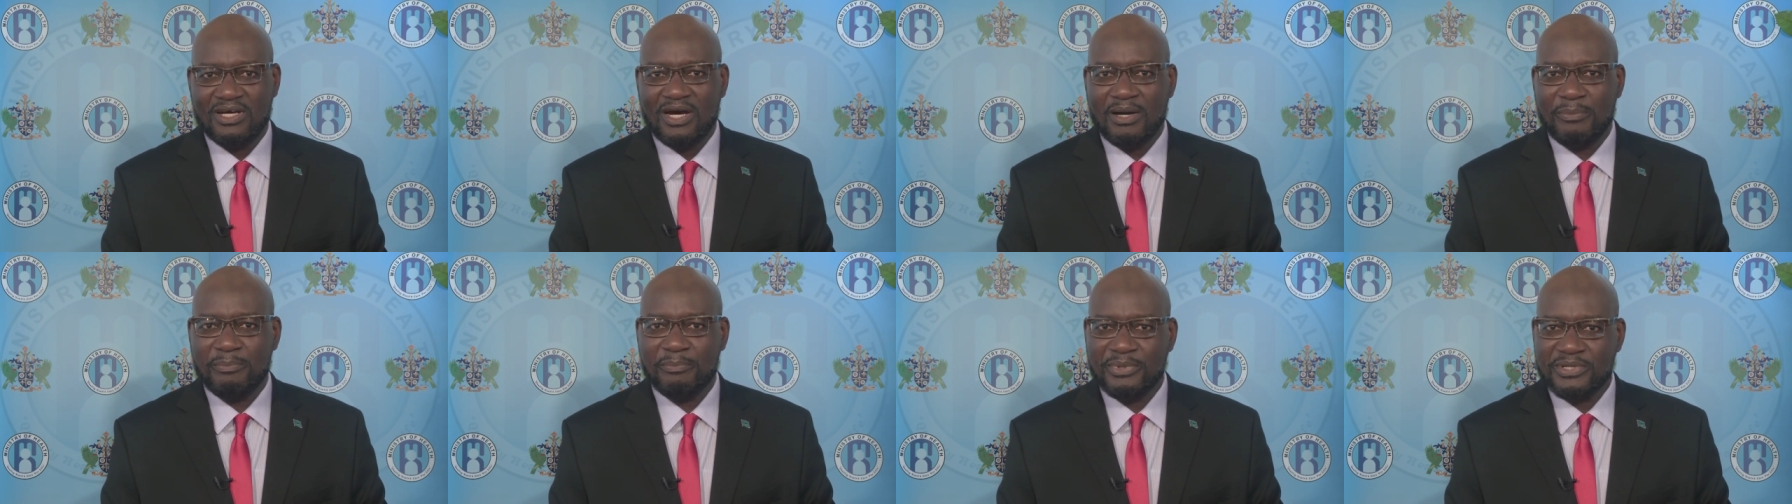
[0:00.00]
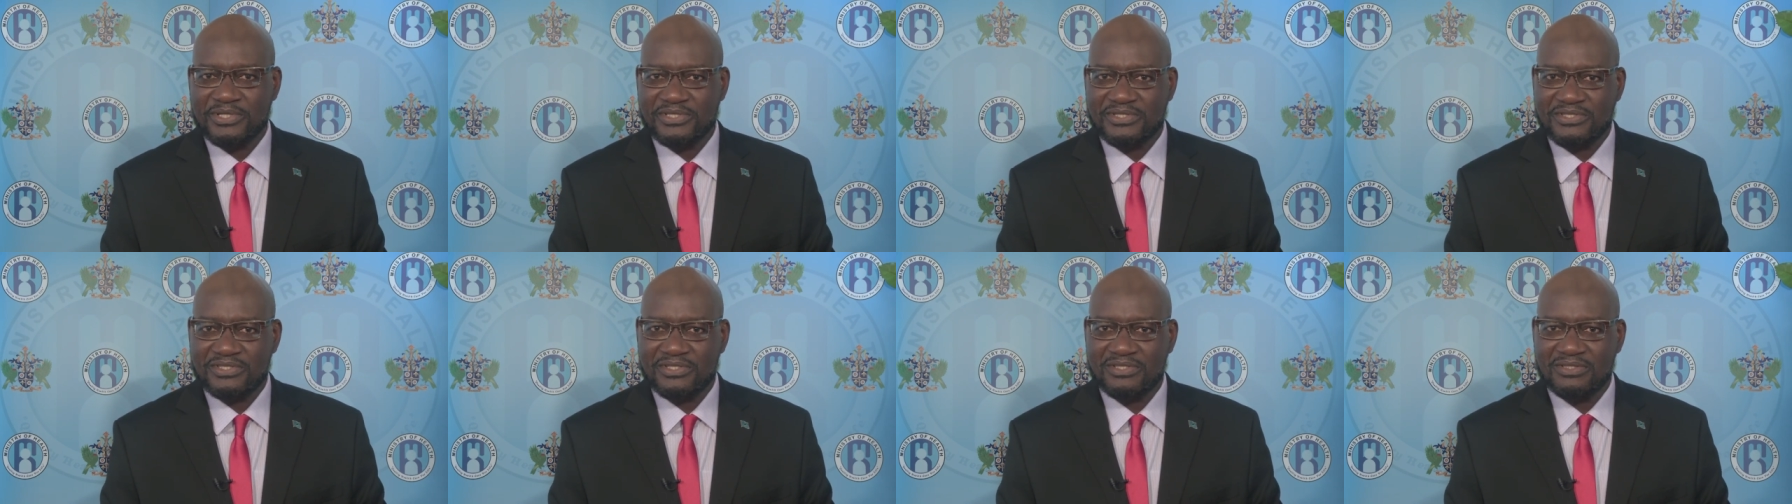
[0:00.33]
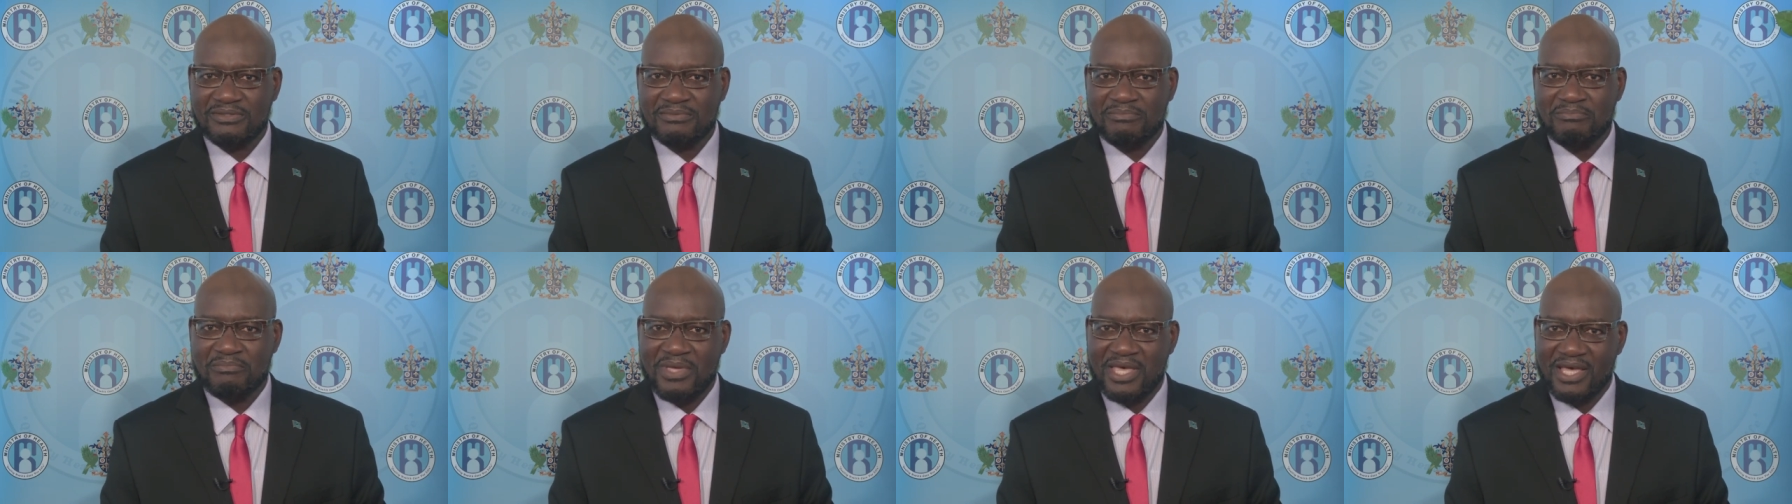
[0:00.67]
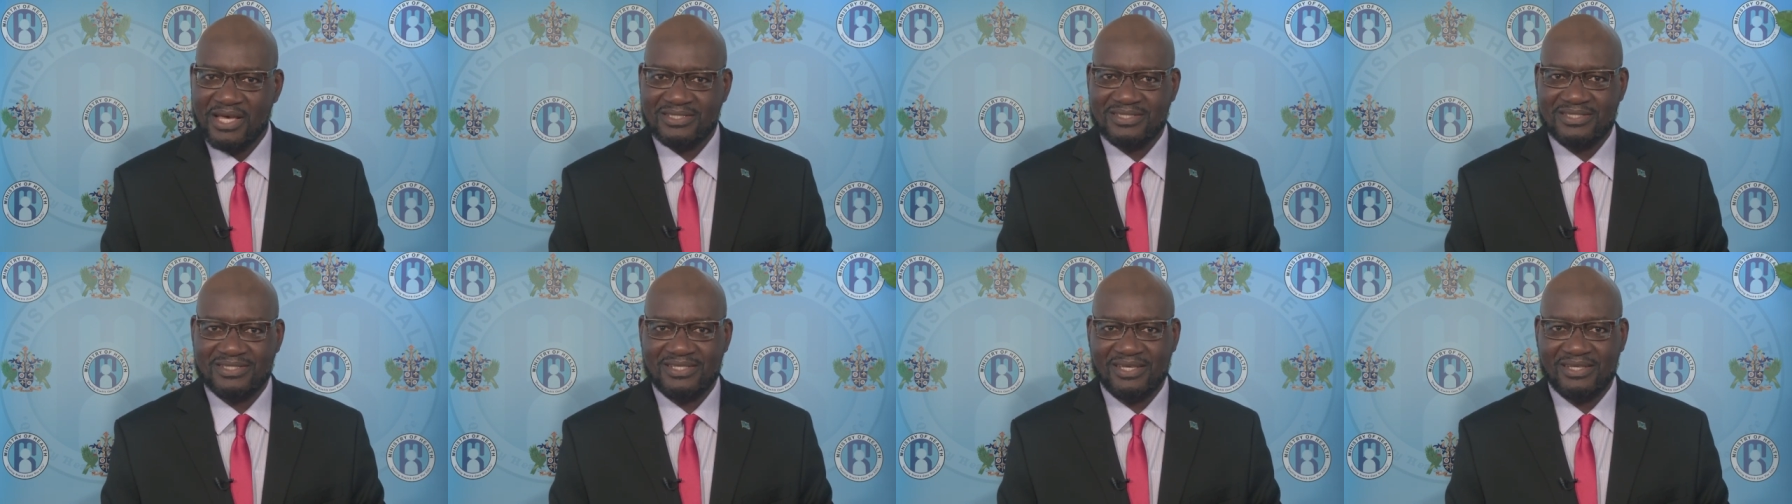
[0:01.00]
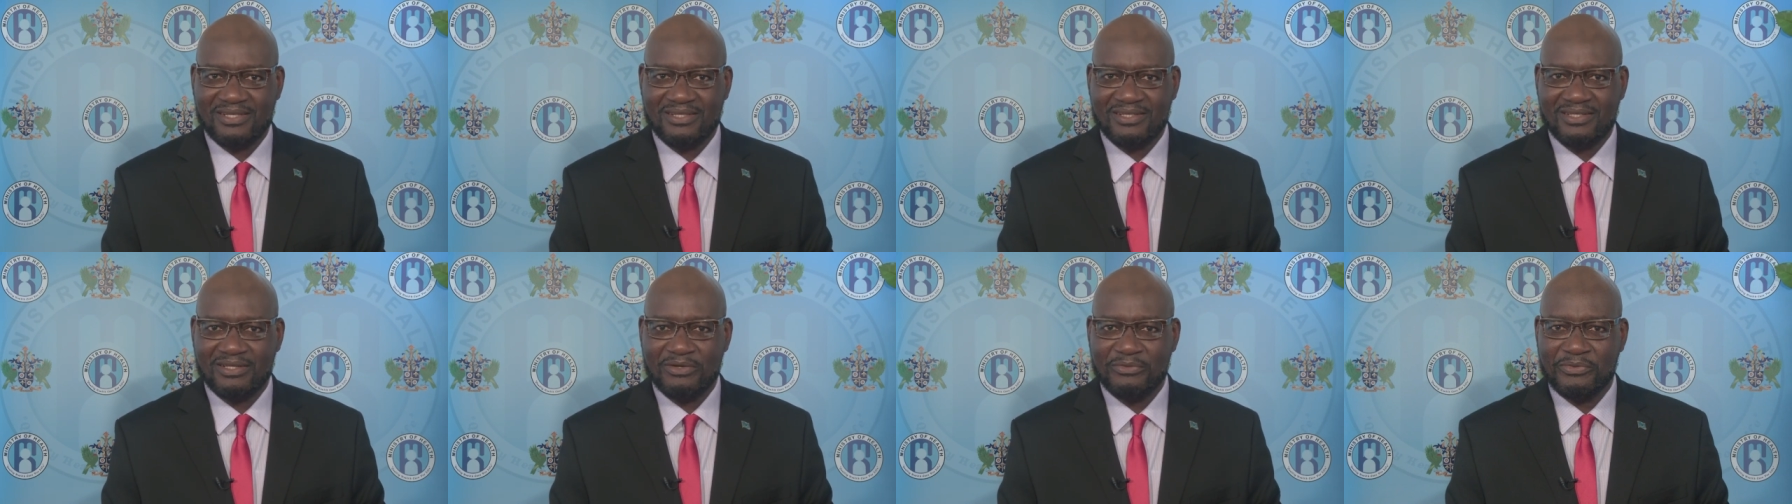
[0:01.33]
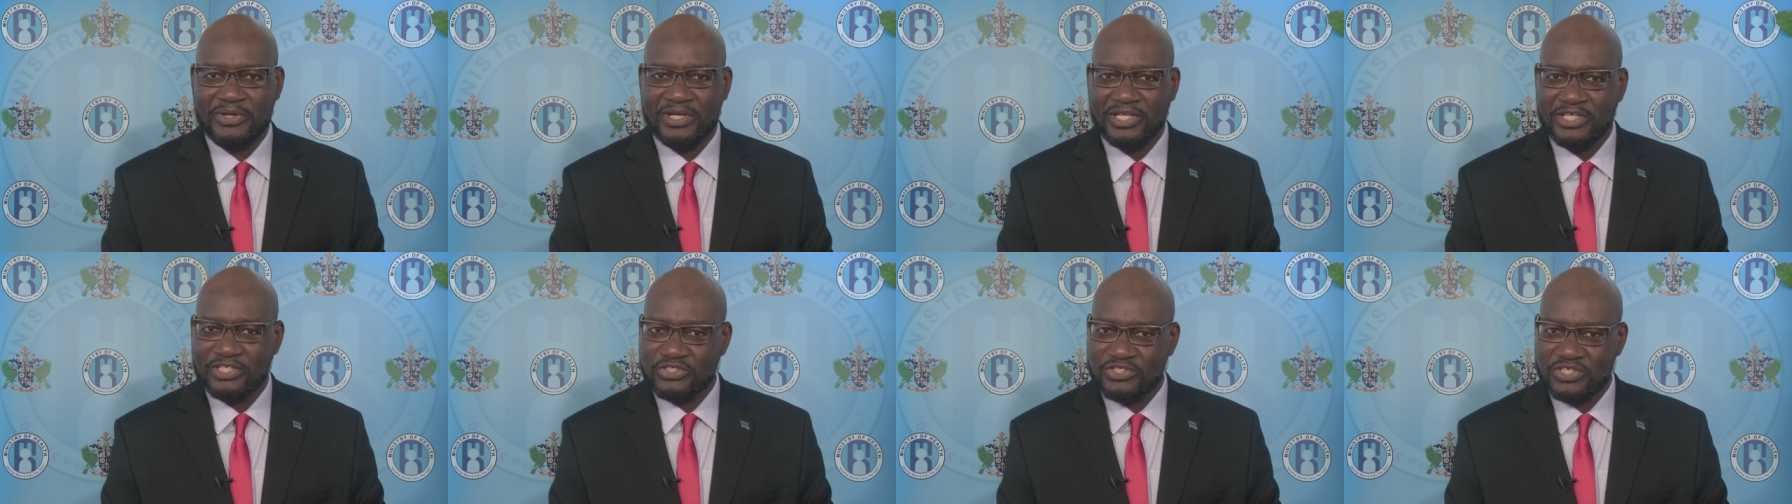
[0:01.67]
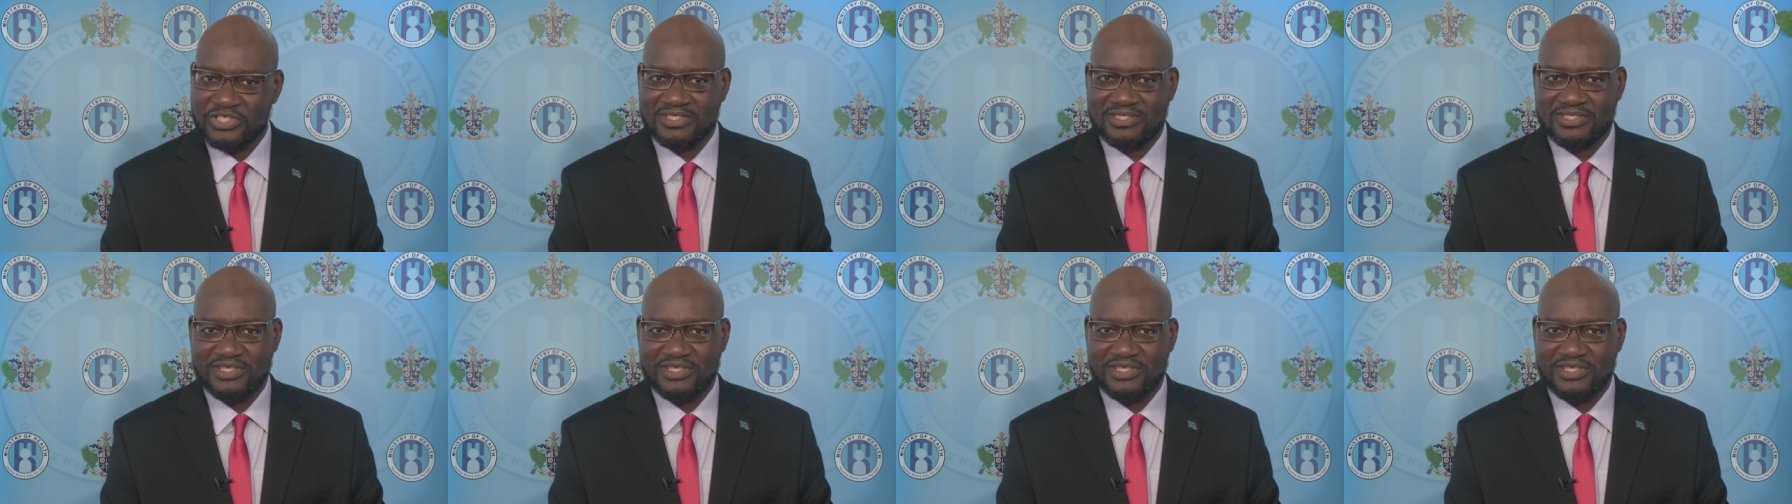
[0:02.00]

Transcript: a person may attend a religious